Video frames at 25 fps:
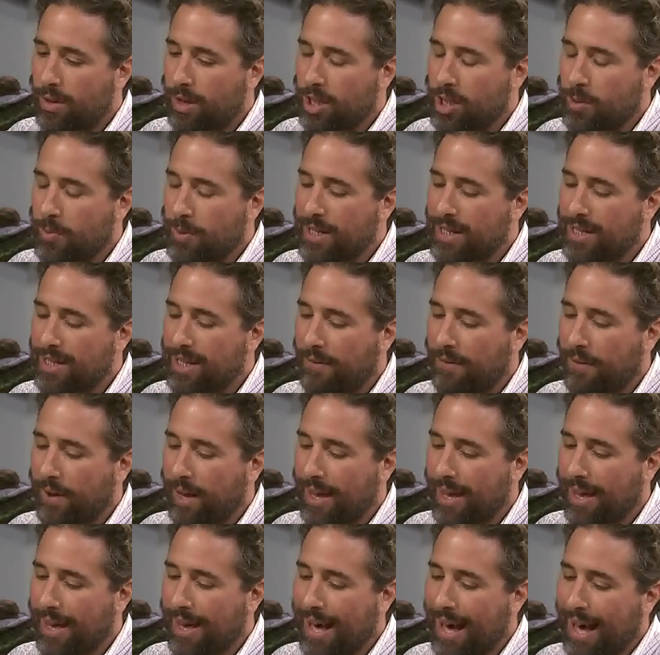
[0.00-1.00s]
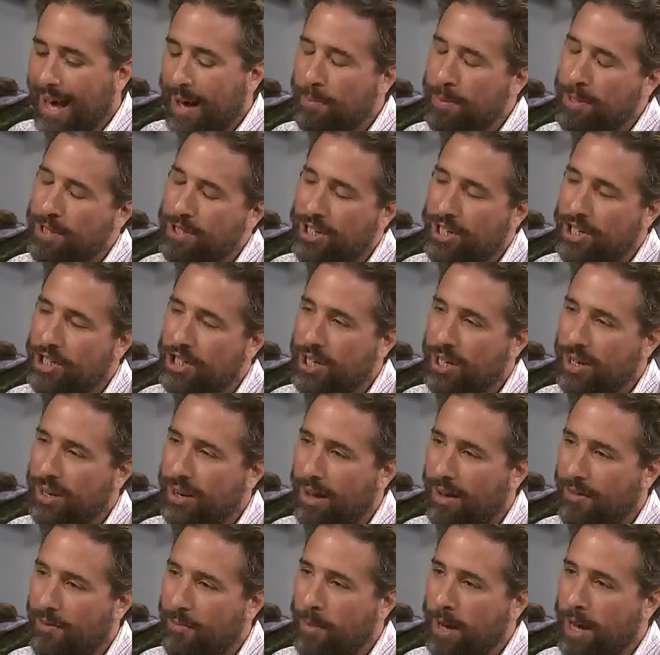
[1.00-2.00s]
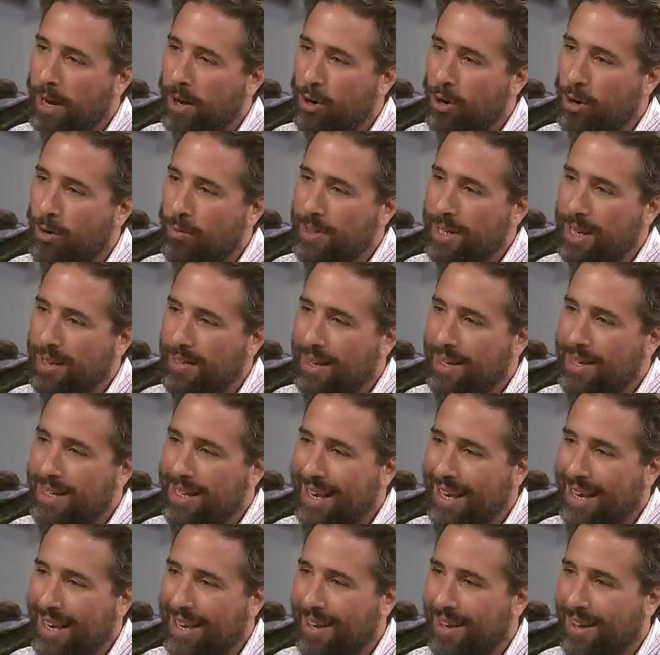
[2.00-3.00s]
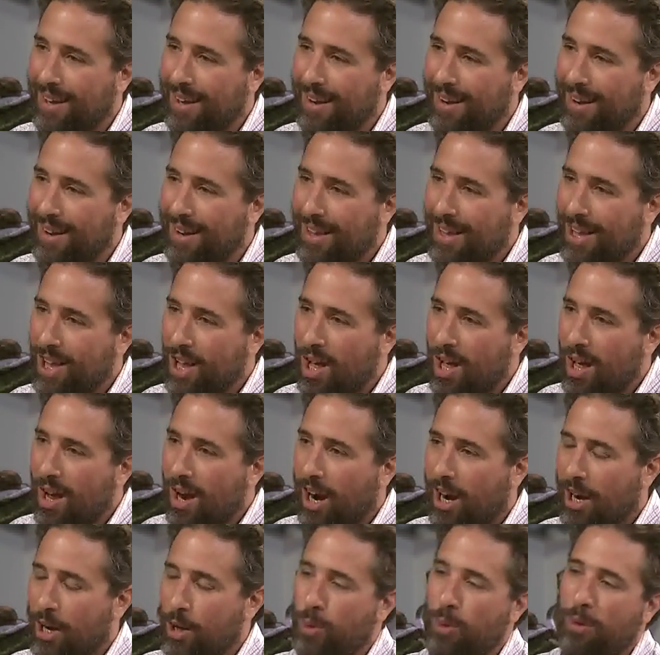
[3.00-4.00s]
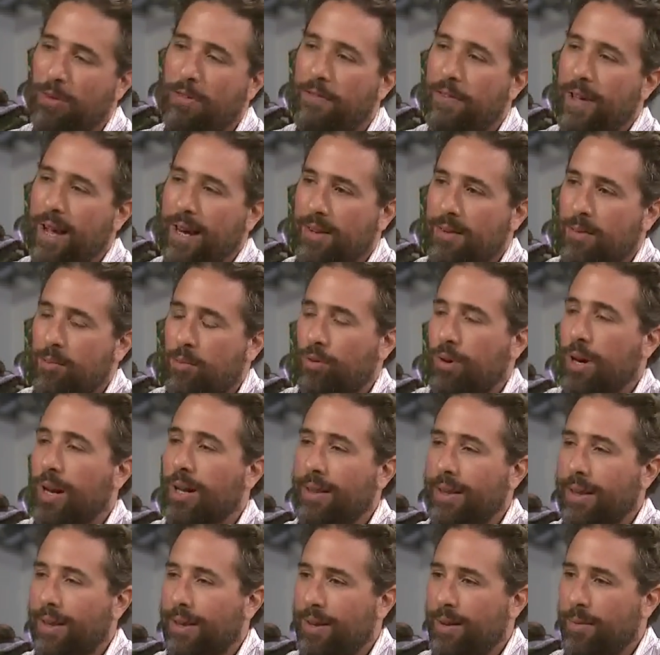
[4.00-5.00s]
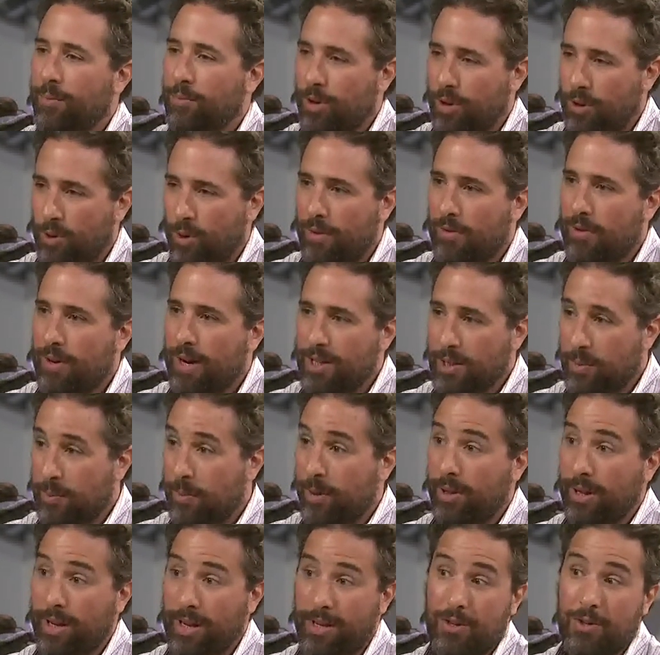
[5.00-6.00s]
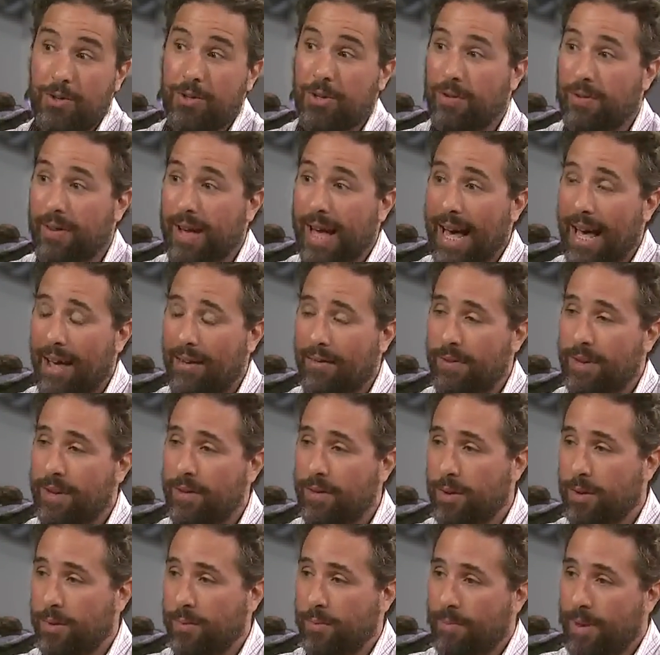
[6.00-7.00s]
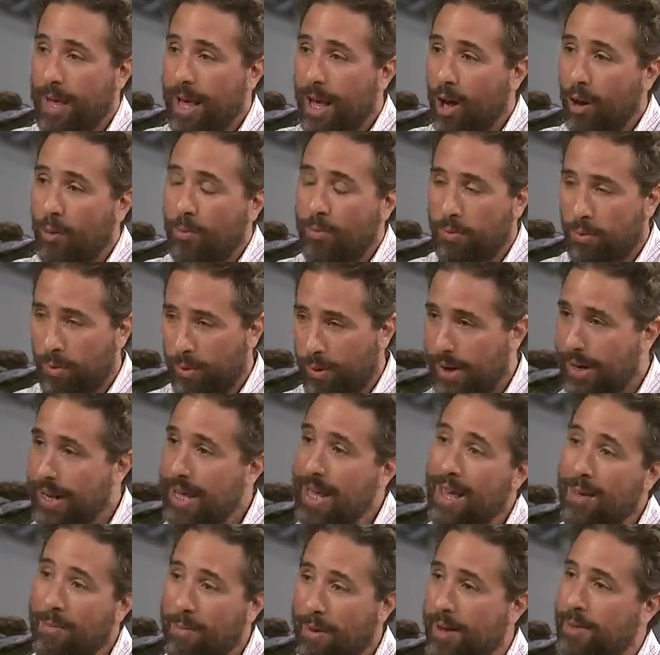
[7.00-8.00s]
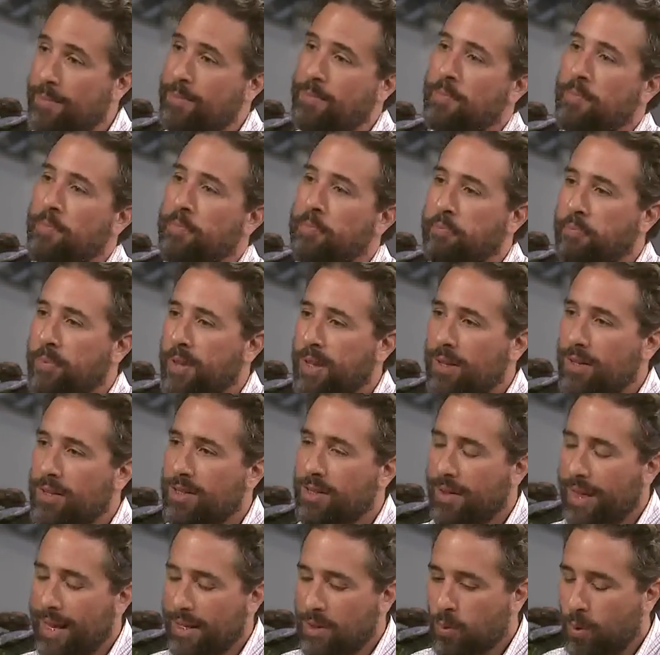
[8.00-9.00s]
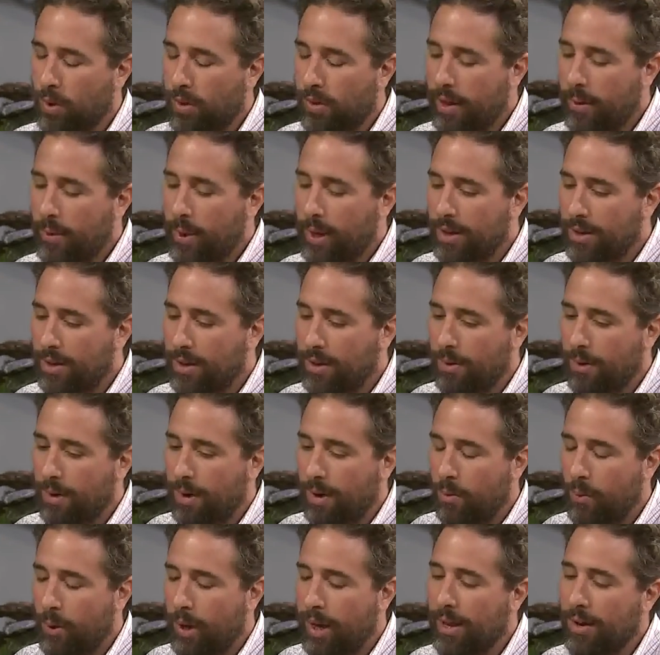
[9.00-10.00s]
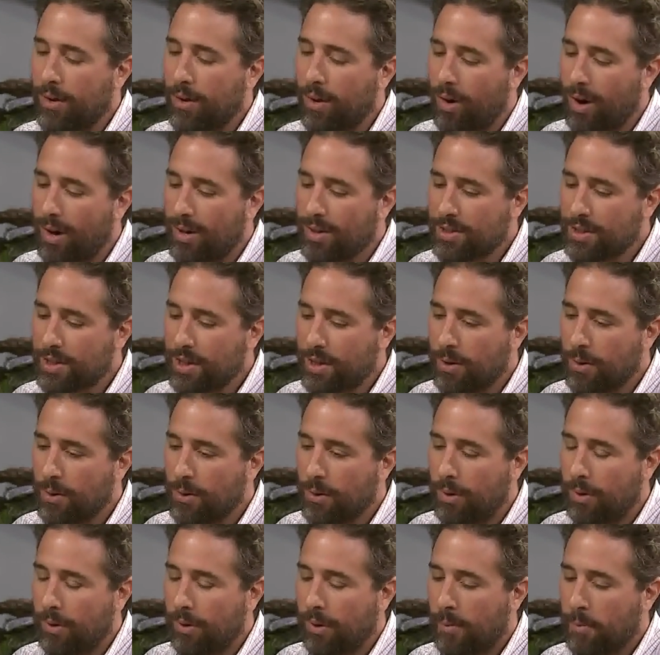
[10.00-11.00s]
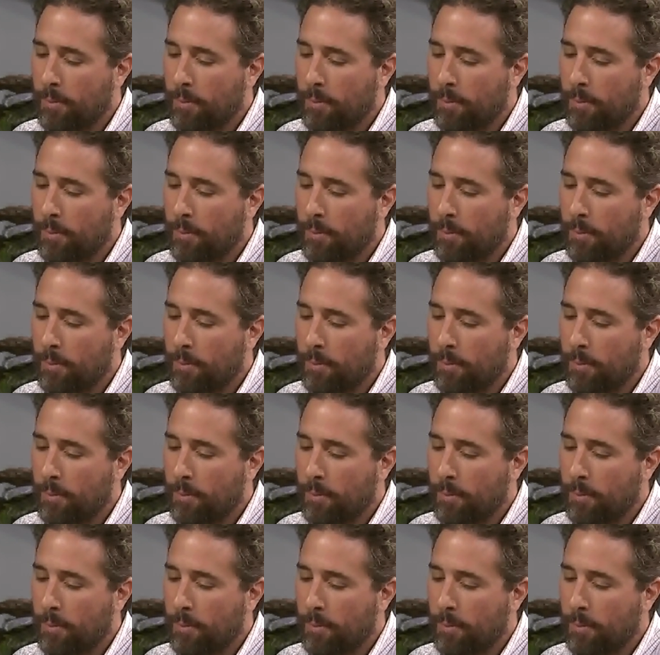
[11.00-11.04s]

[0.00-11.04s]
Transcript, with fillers: the specific composition of microbes in the tick gut are going to affect Borrelia burgdorferi's ability to survive, either help or inhibit. So that's one thing we can do. We can also